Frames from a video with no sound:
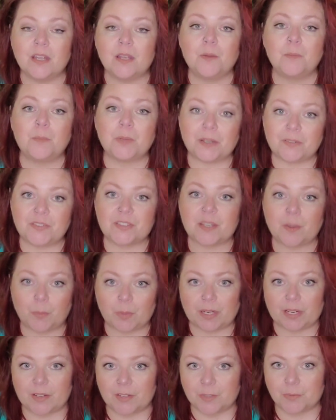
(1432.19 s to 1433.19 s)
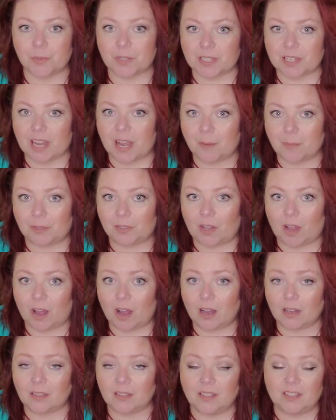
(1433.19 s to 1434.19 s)
but if someone else were to come
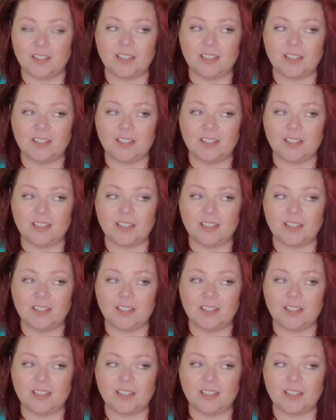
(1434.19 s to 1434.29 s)
along,